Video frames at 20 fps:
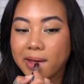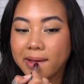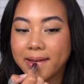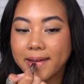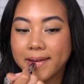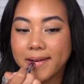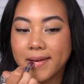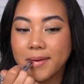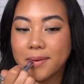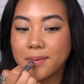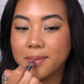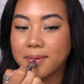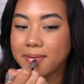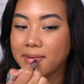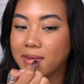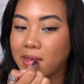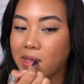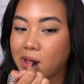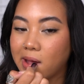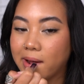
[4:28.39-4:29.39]
Can do
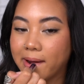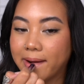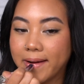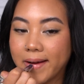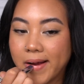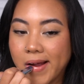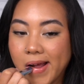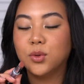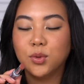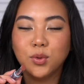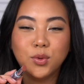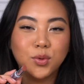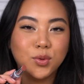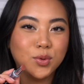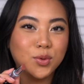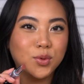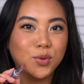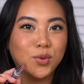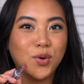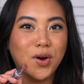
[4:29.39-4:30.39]
one layer.
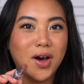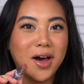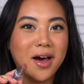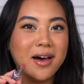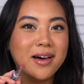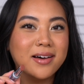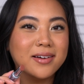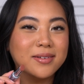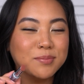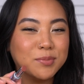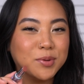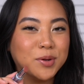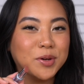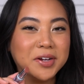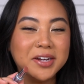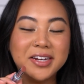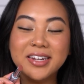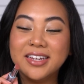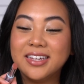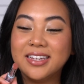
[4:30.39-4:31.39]
Ooh,
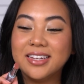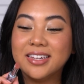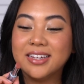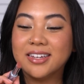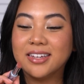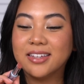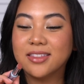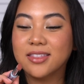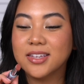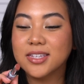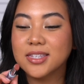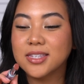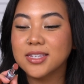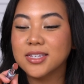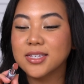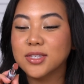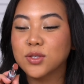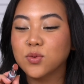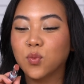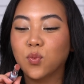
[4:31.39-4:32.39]
pretty. This
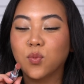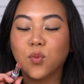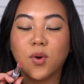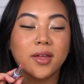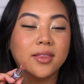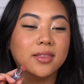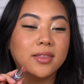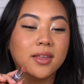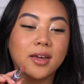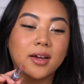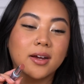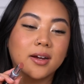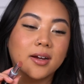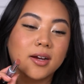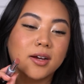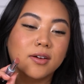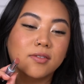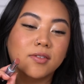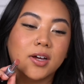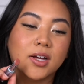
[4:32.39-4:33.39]
is one layer
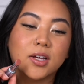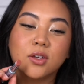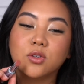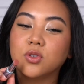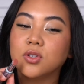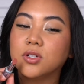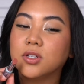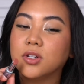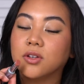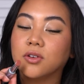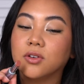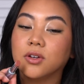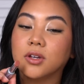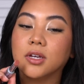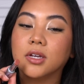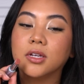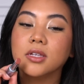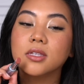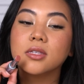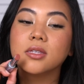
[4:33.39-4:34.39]
of 100
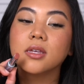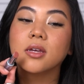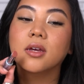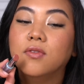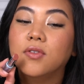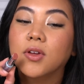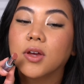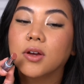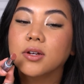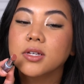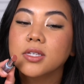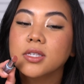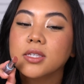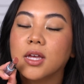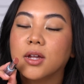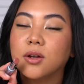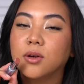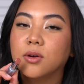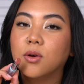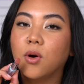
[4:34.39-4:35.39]
degrees. Very
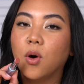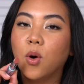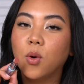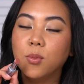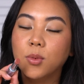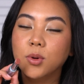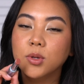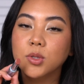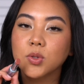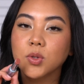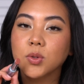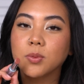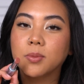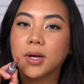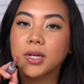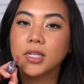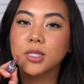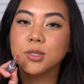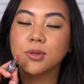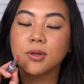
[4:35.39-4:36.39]
subtle, almost
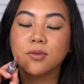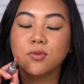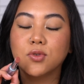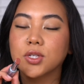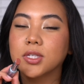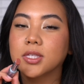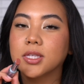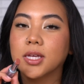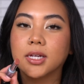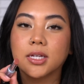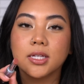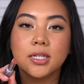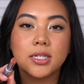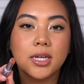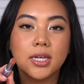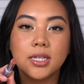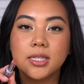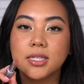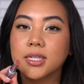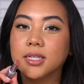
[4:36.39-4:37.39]
reminds me of just like a
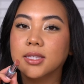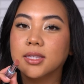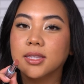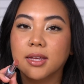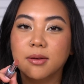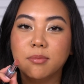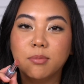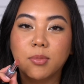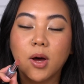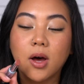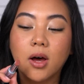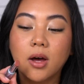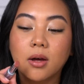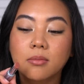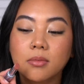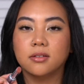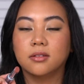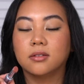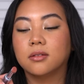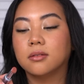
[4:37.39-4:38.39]
tinted lip
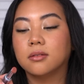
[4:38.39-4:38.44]
balm.